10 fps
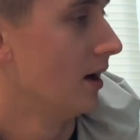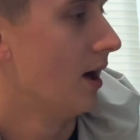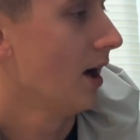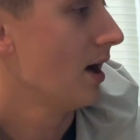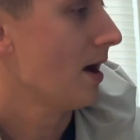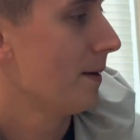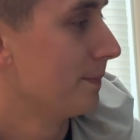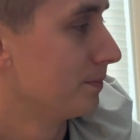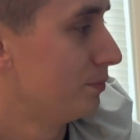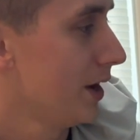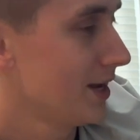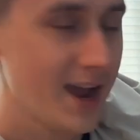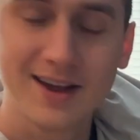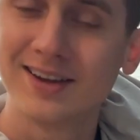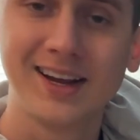But
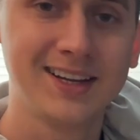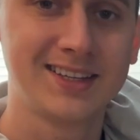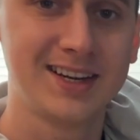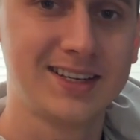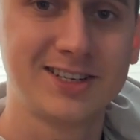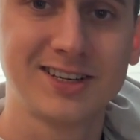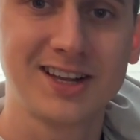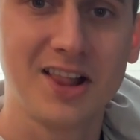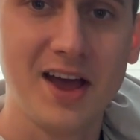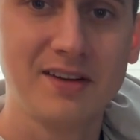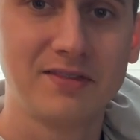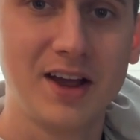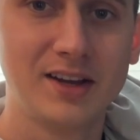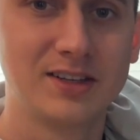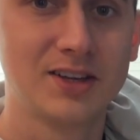yeah, it's just a lot of
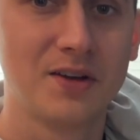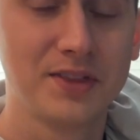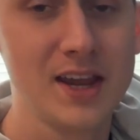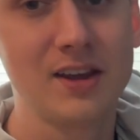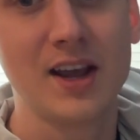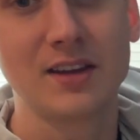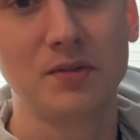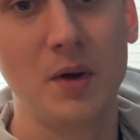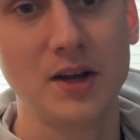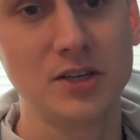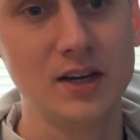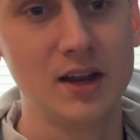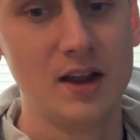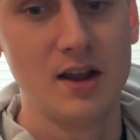fun. So thank you guys for watching.